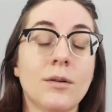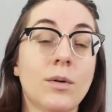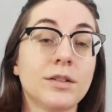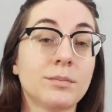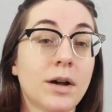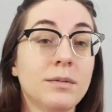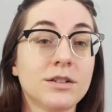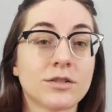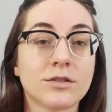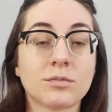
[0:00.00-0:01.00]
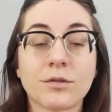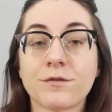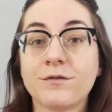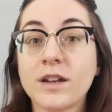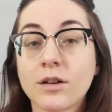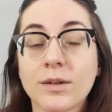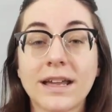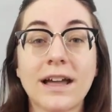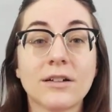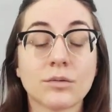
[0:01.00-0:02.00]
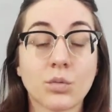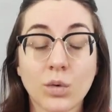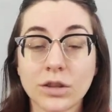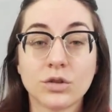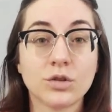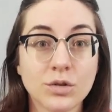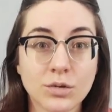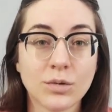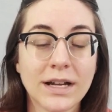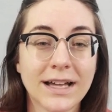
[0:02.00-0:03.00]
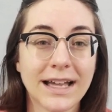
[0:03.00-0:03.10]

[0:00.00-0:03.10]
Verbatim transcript: while the publishers were figuring out what to do.